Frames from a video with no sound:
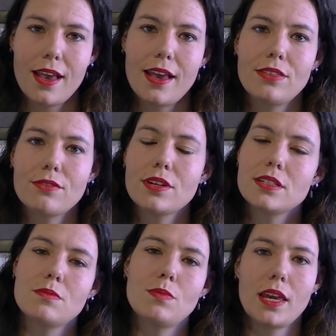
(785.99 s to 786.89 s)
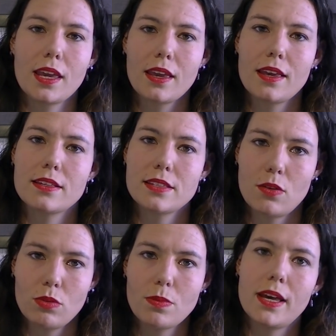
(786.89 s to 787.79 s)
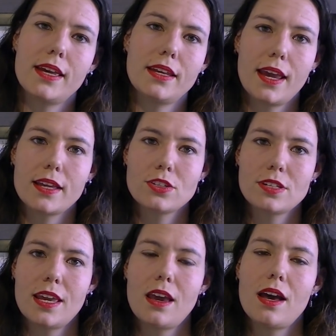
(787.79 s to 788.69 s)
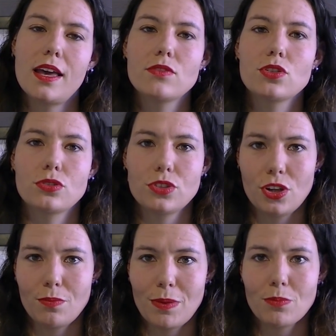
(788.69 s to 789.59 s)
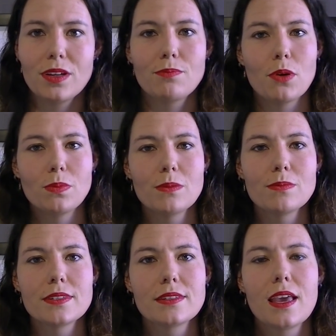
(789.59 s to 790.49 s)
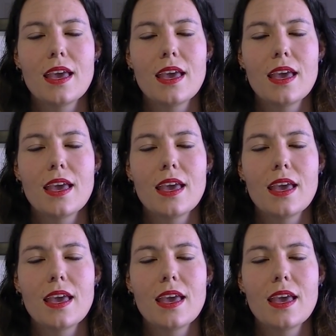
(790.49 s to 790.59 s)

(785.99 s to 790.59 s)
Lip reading: And the reason being is that with my ADHD, I have short-term memory problems.